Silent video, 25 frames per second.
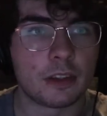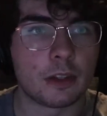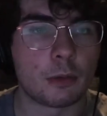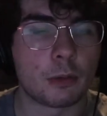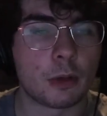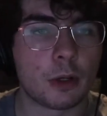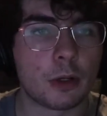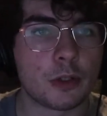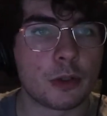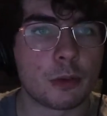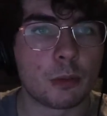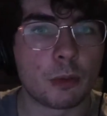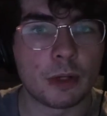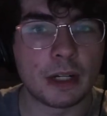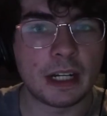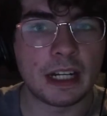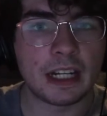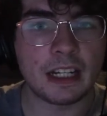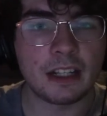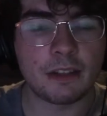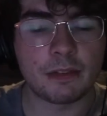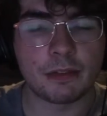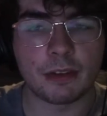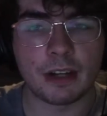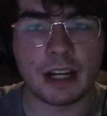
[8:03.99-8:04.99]
the road to
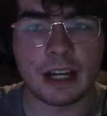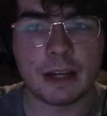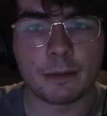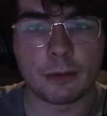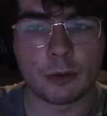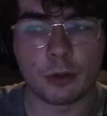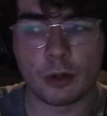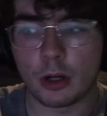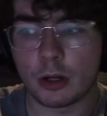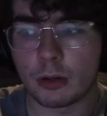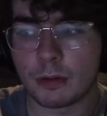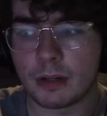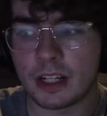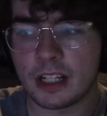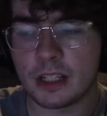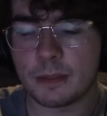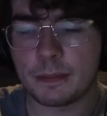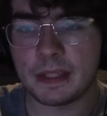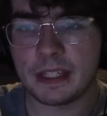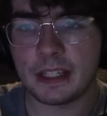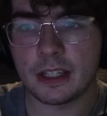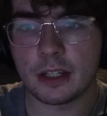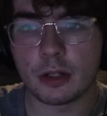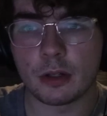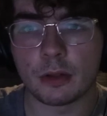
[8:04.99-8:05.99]
185 will
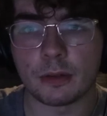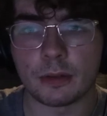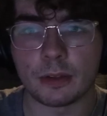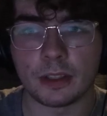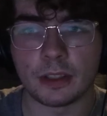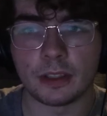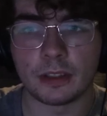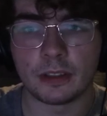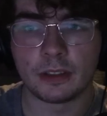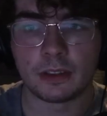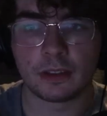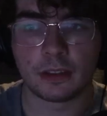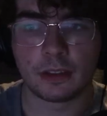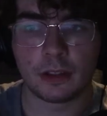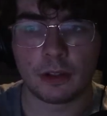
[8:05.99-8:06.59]
already be over.